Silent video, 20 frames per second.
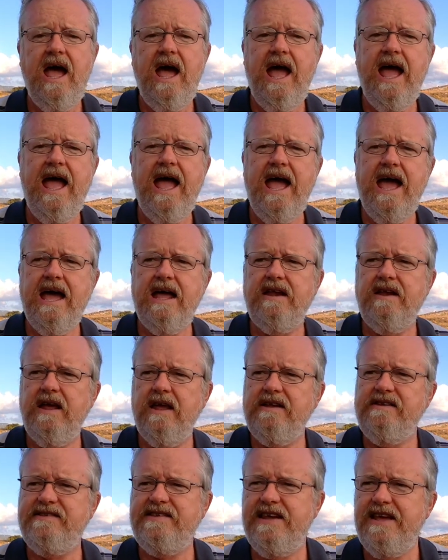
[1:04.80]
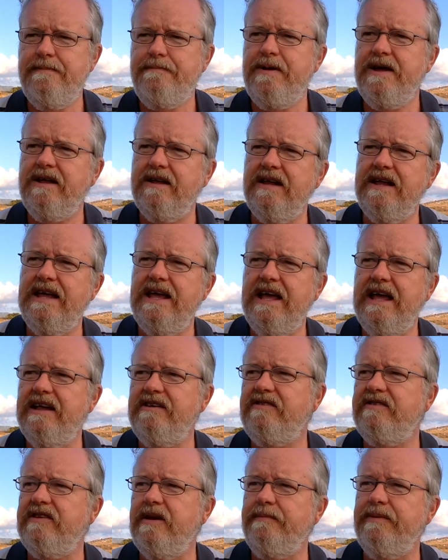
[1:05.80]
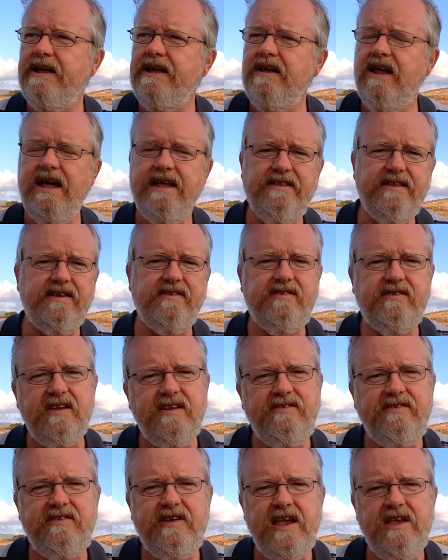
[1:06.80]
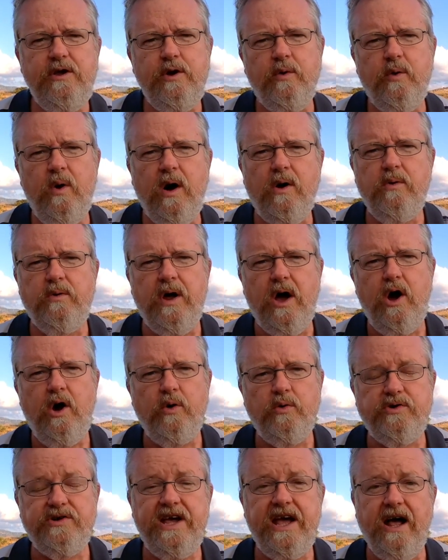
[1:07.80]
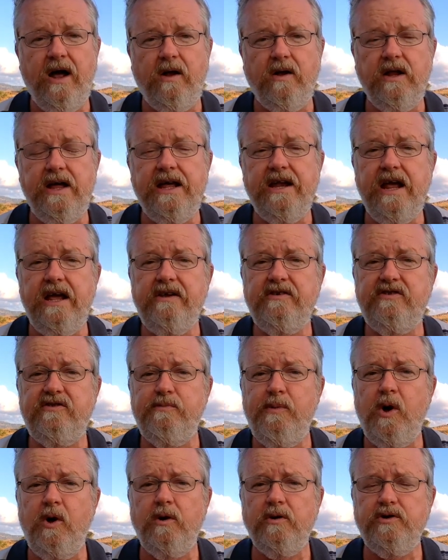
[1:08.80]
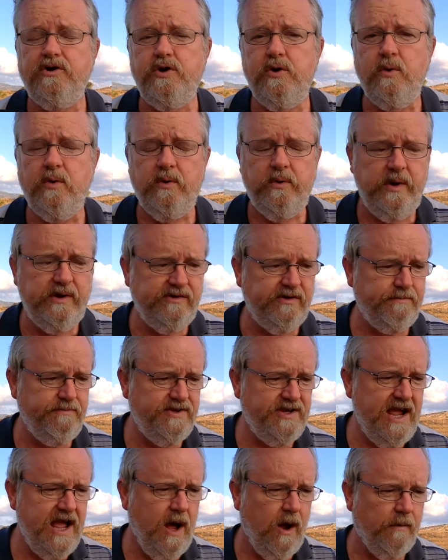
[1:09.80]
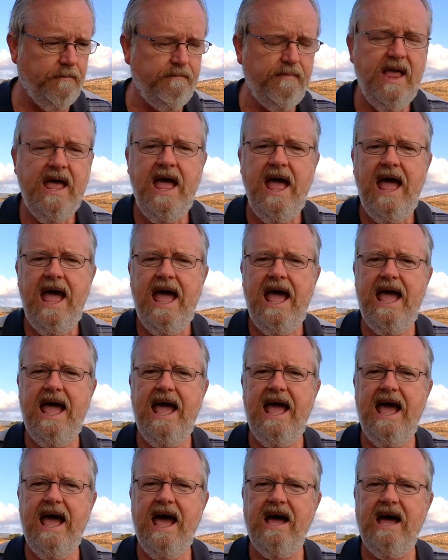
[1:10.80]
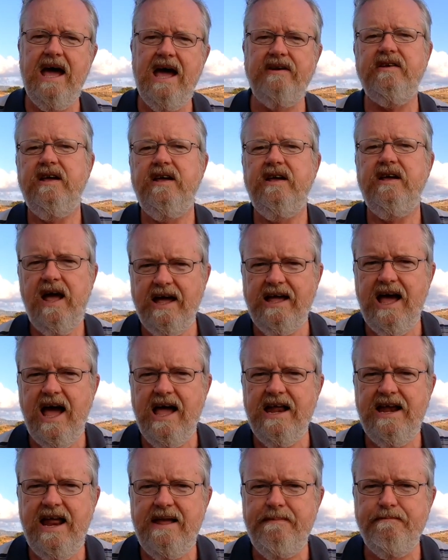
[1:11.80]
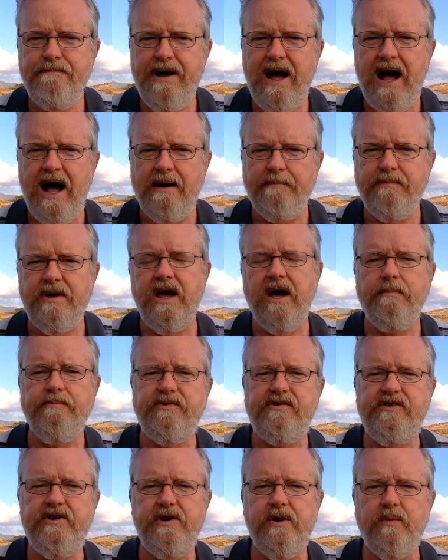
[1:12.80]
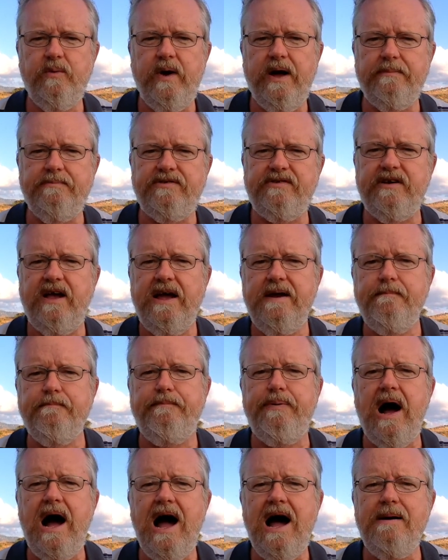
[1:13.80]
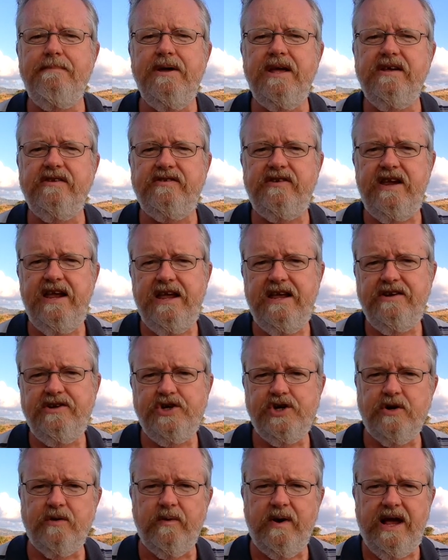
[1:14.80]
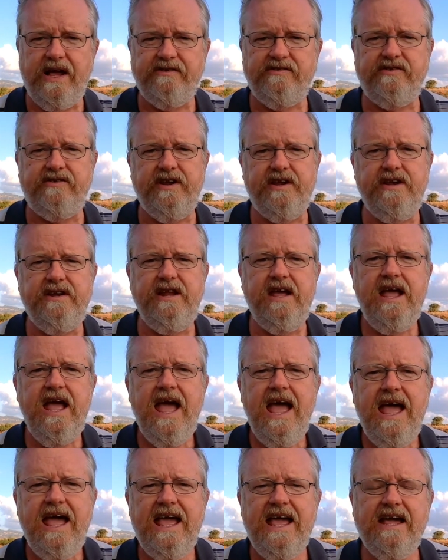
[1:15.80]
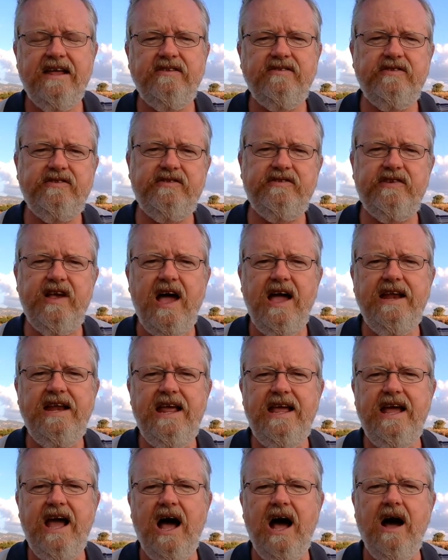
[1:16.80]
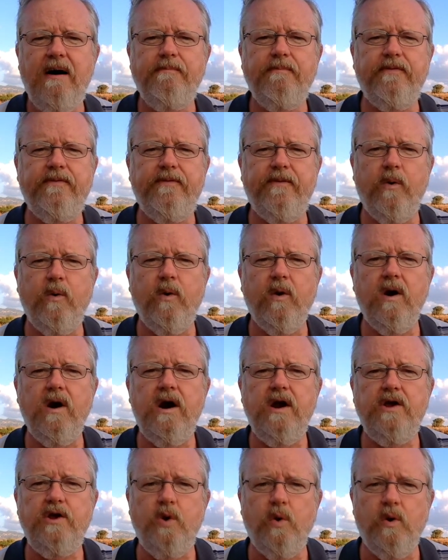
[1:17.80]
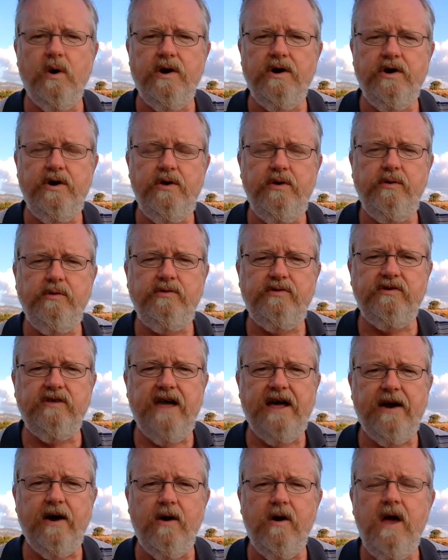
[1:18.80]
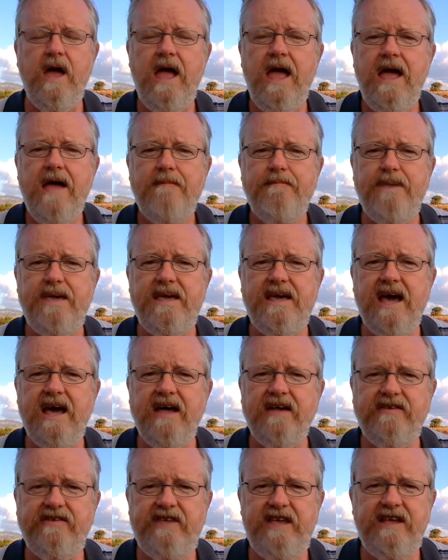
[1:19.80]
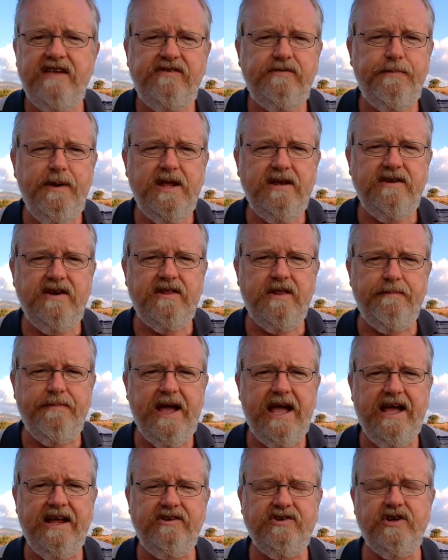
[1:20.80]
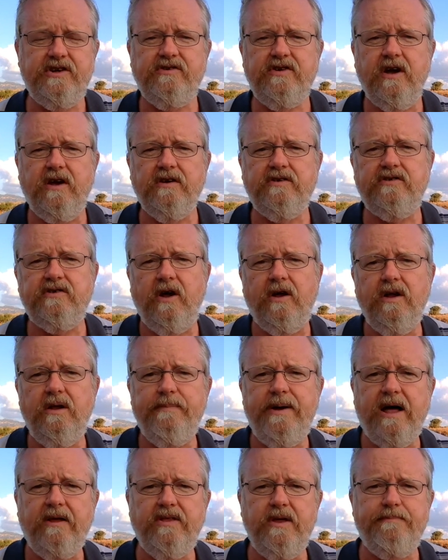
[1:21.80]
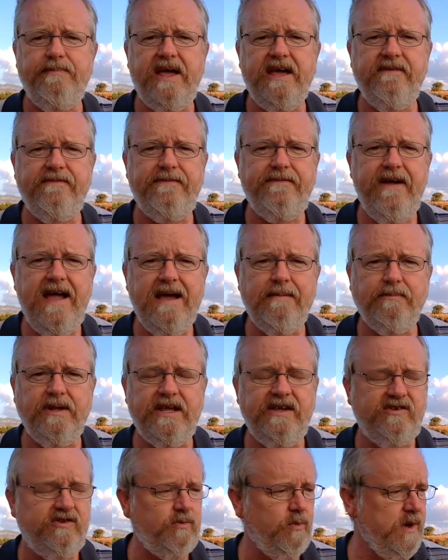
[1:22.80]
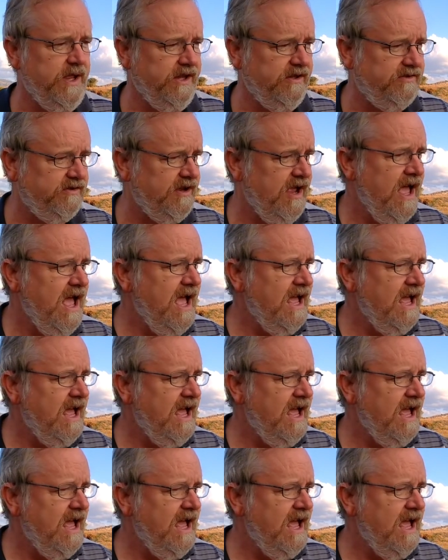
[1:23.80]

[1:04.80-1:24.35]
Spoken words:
And typically it's something like this. Let's say you own a hotel in a small tourism town, and a guy named Bob comes to your website. Bob is interested in signing up for your newsletter because he's been to the page that talks all about the big family suites.